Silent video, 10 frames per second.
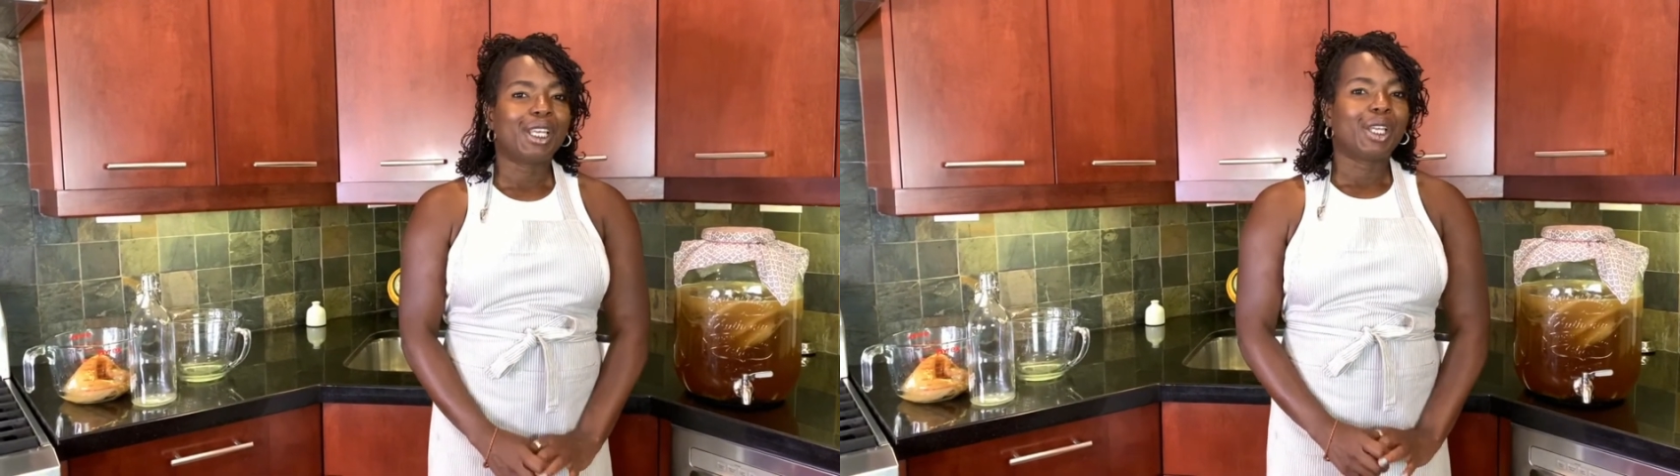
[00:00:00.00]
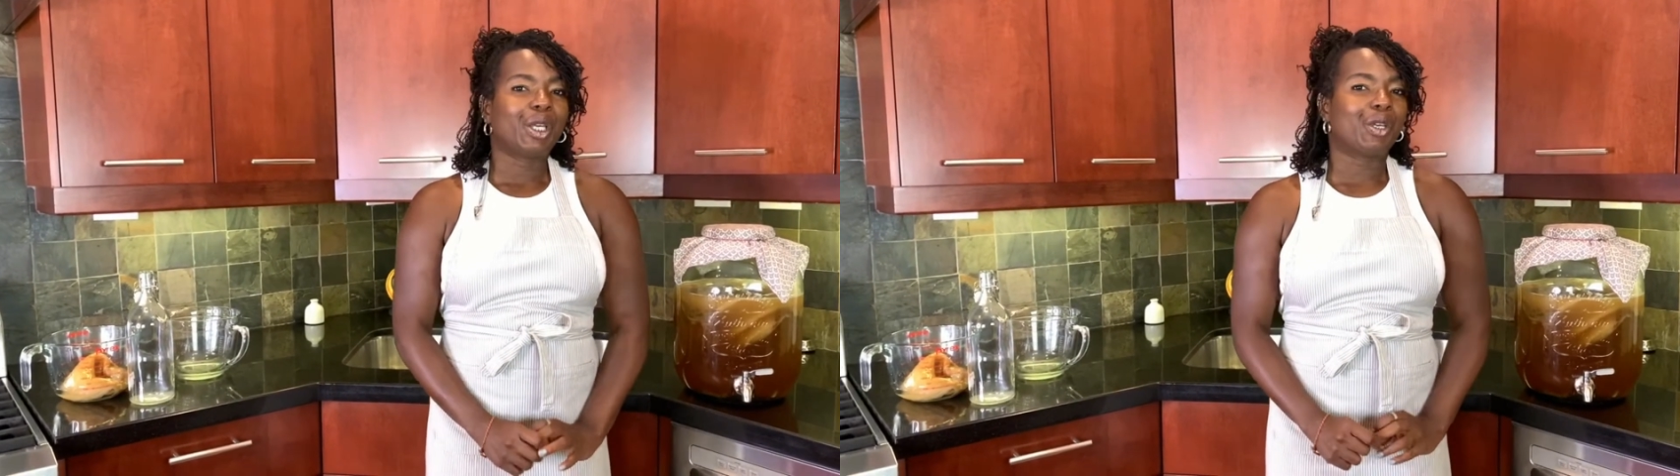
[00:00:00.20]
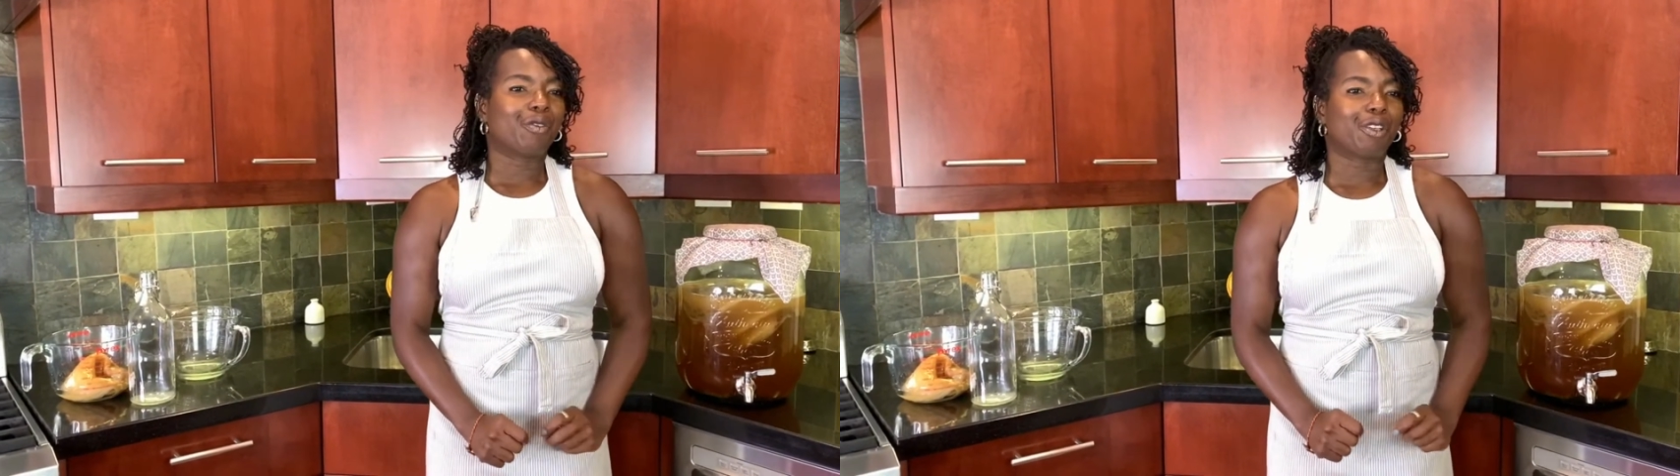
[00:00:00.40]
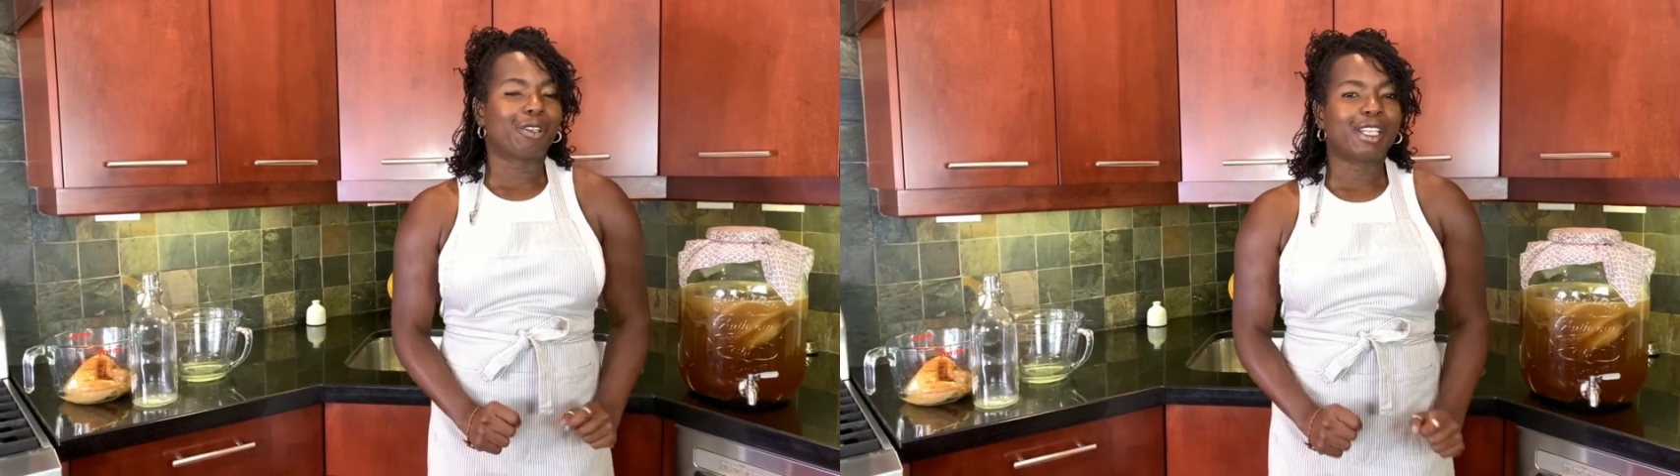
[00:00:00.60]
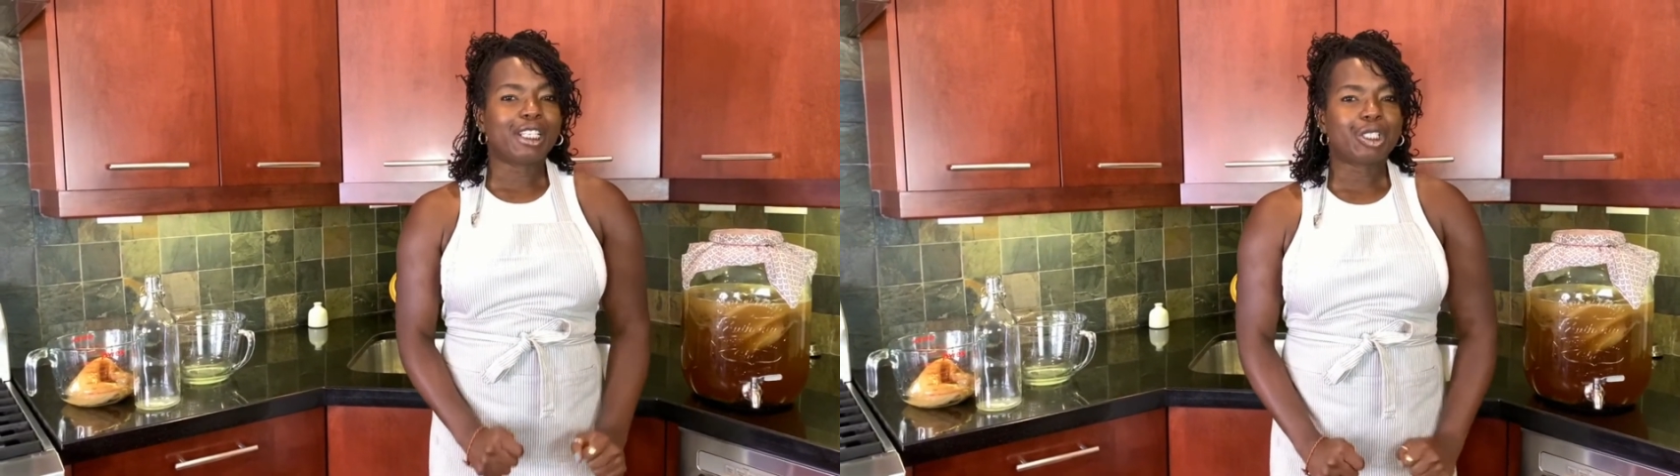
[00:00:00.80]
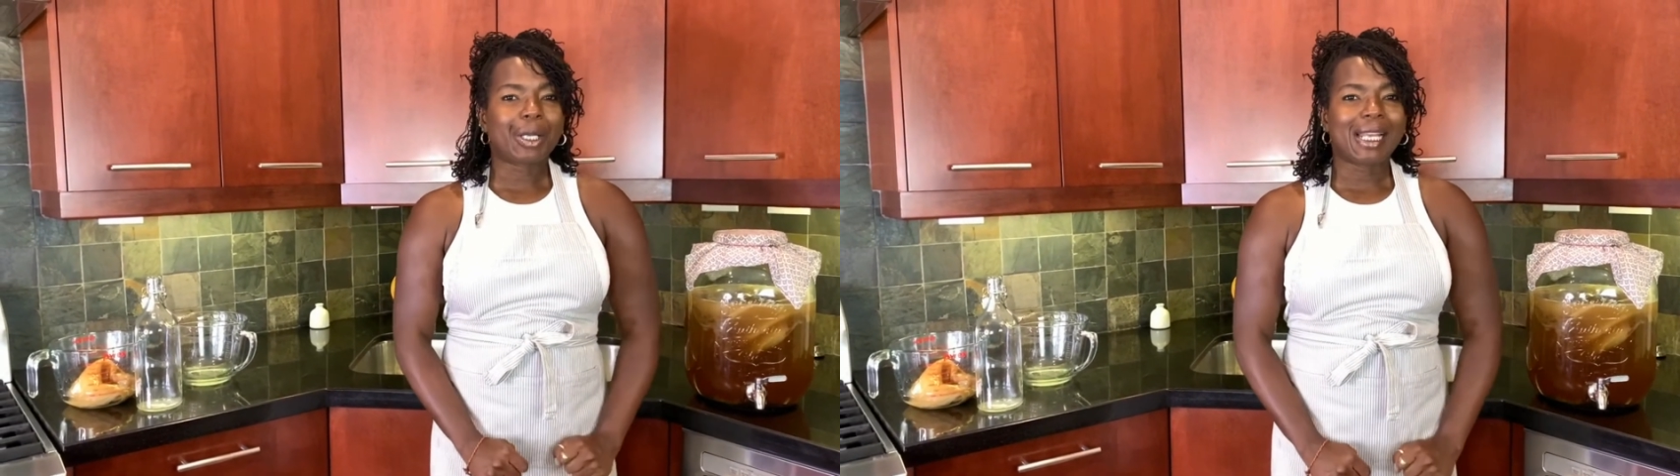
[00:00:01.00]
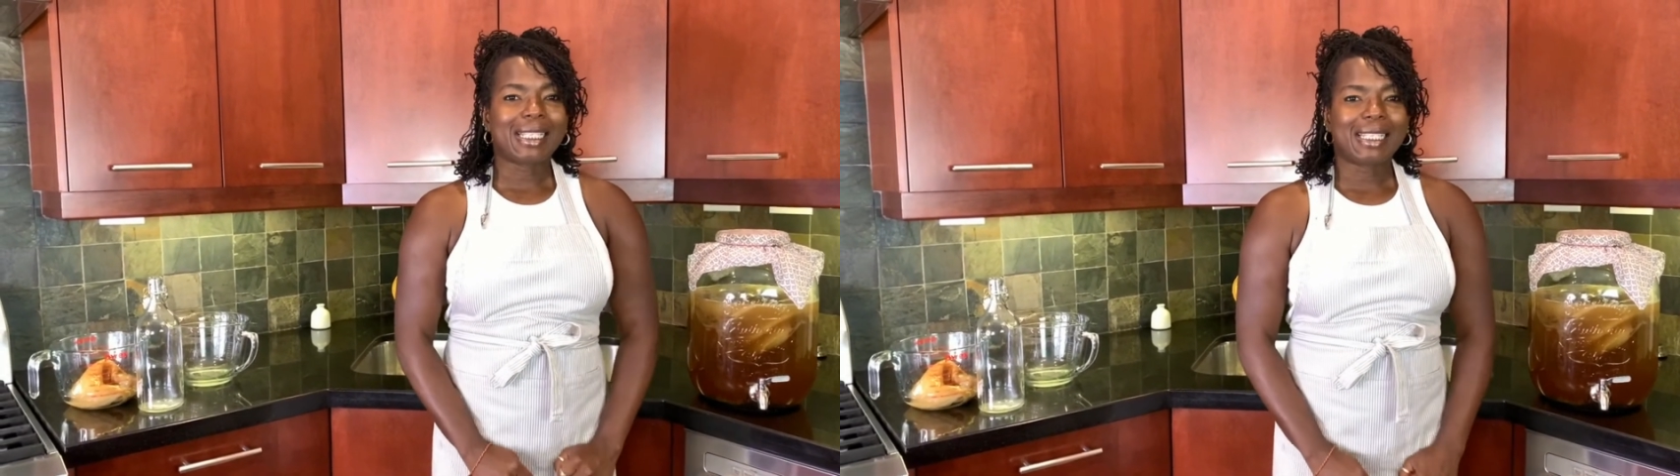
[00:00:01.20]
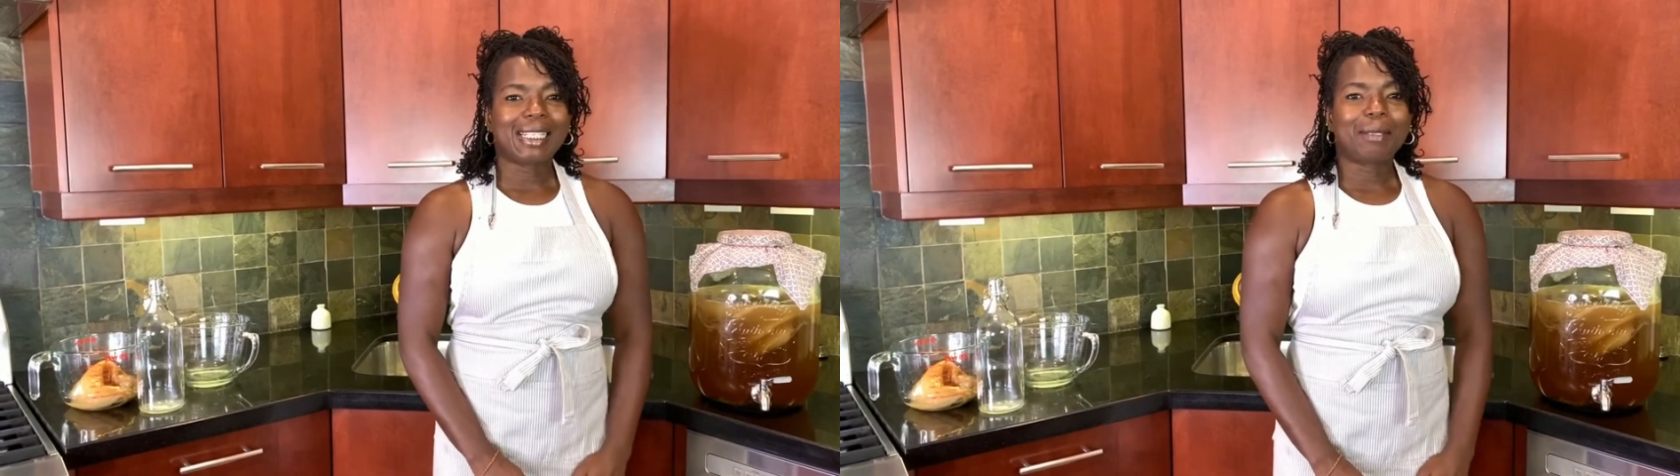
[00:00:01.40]
If you're
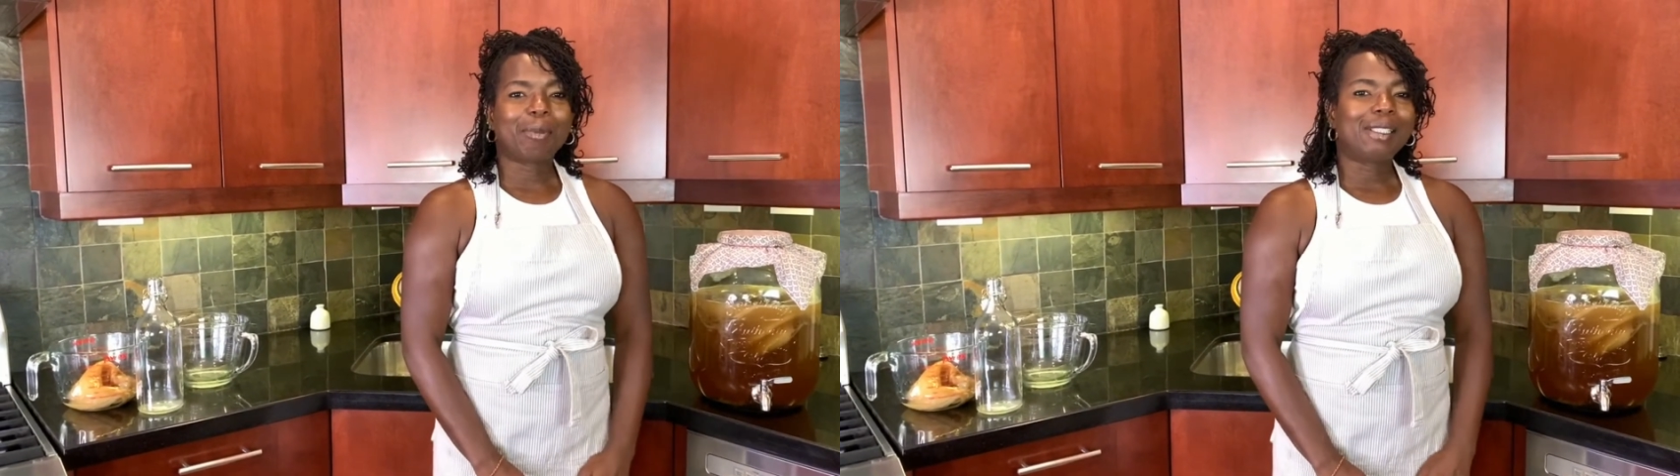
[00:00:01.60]
interested,